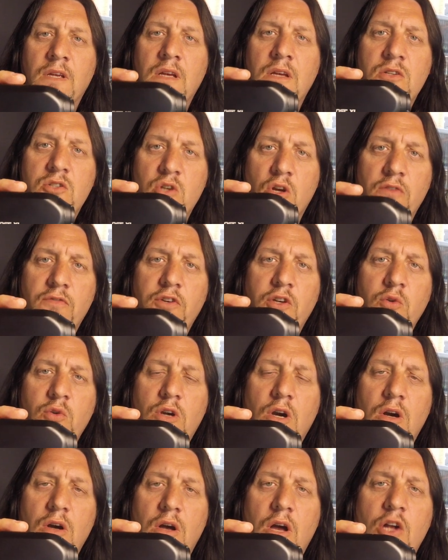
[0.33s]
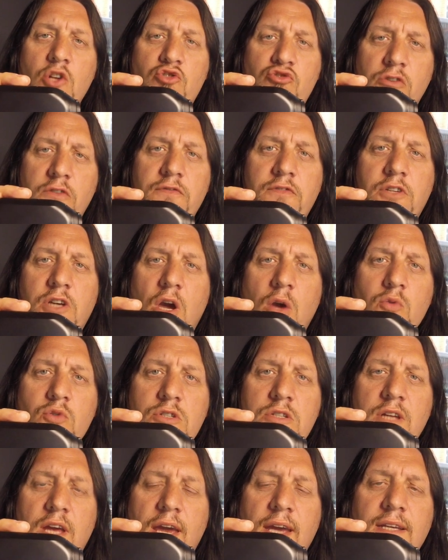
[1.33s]
So have you got a Drift
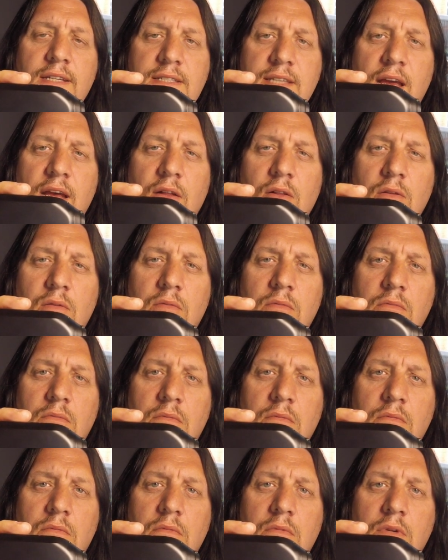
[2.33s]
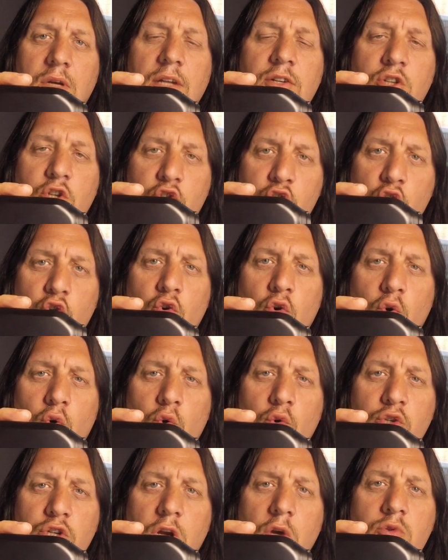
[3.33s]
Ghost XL? And does your
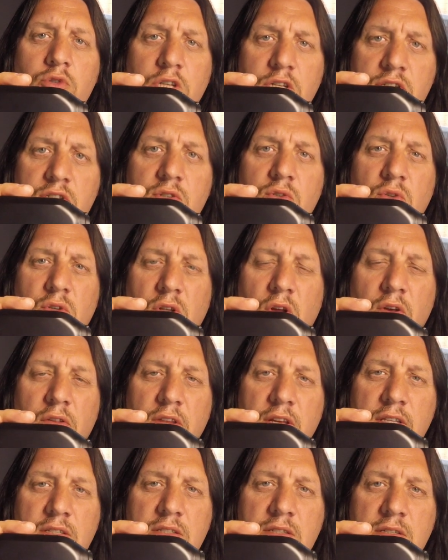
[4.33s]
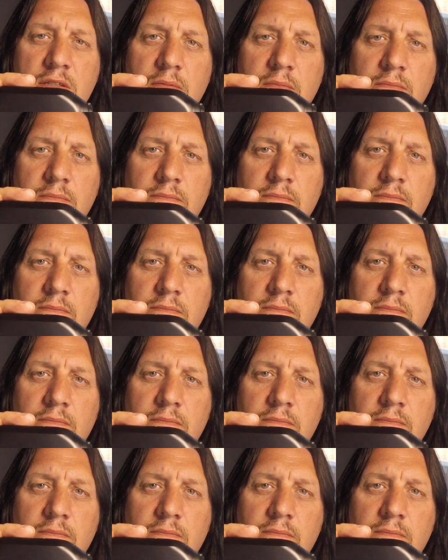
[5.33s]
audio distort like this?